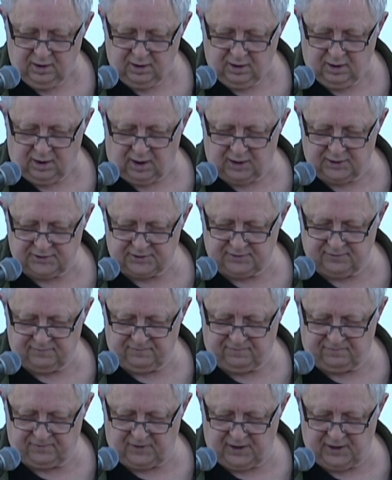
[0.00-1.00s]
Lots of
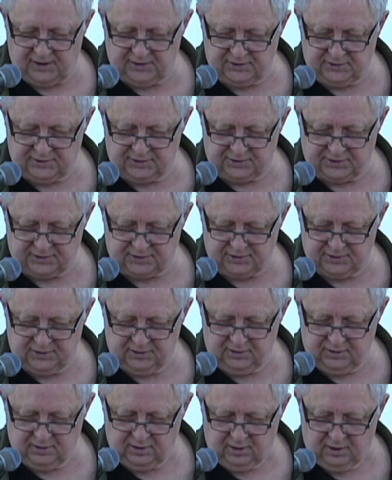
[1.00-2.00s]
friends,
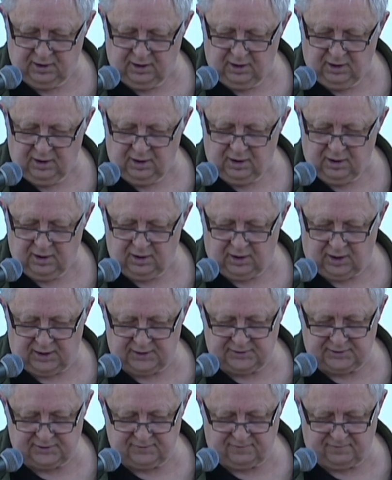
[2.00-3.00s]

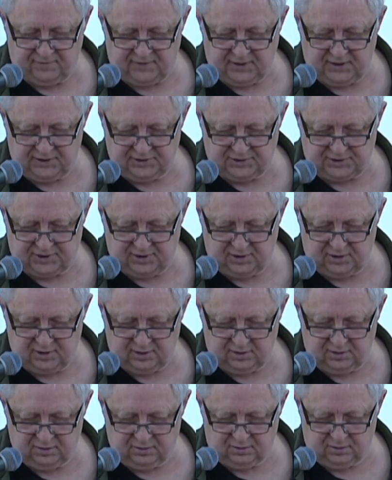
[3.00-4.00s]
lots of things to
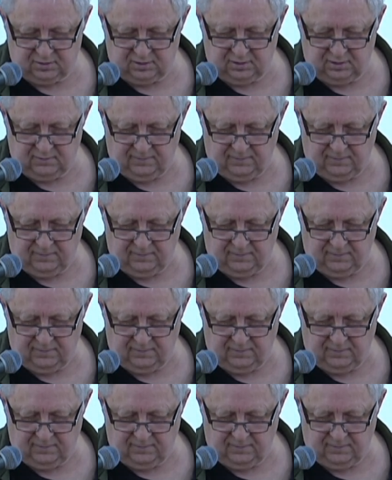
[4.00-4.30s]
do,